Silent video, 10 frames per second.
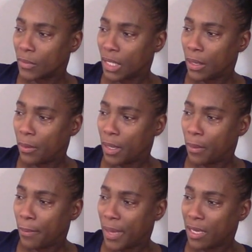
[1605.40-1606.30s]
It,
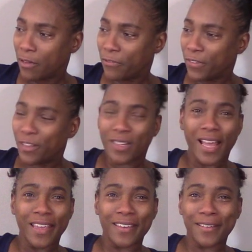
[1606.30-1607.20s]
it make you feel
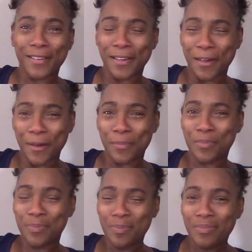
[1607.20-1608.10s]
like um,
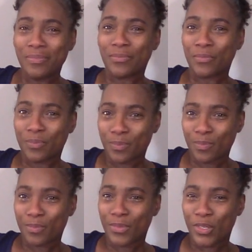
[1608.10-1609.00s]

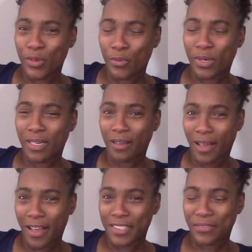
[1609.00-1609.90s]
you one of
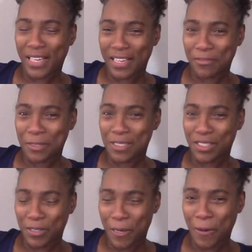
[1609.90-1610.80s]
God's favorites,
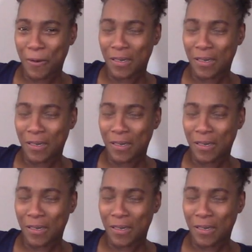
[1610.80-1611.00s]
you know?